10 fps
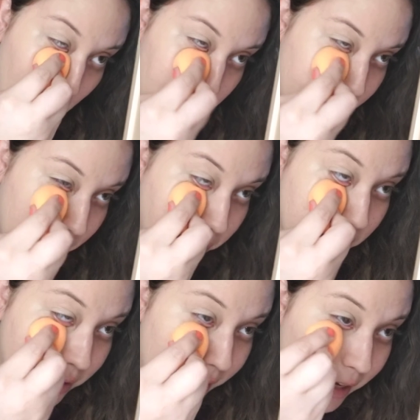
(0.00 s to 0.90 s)
But I
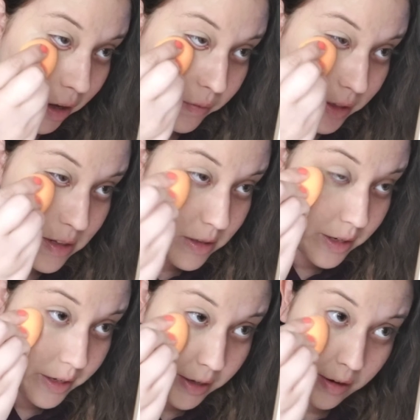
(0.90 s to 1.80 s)
really like how it gets
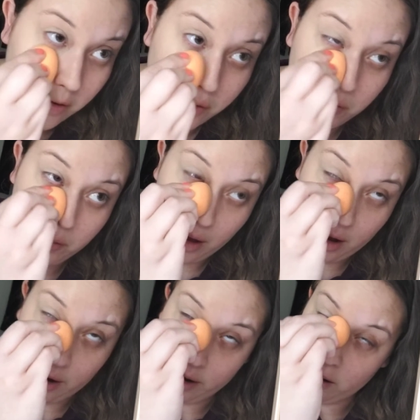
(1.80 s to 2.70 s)
in here under the
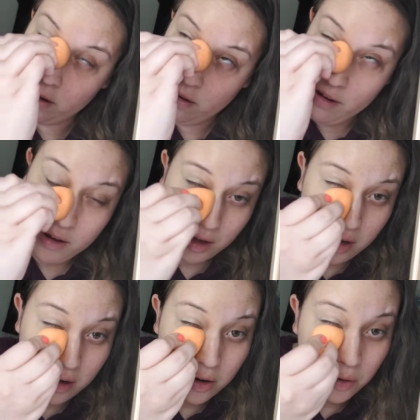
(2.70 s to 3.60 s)
eye
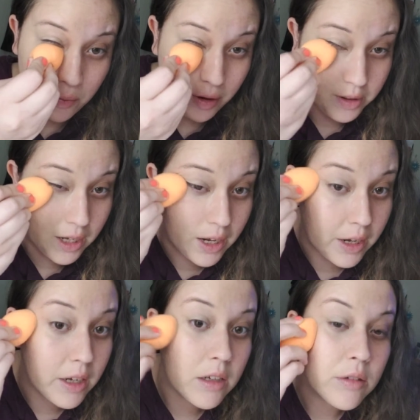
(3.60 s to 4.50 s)
and around the
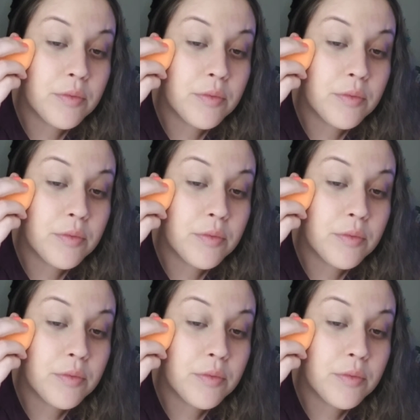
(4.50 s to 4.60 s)
eye.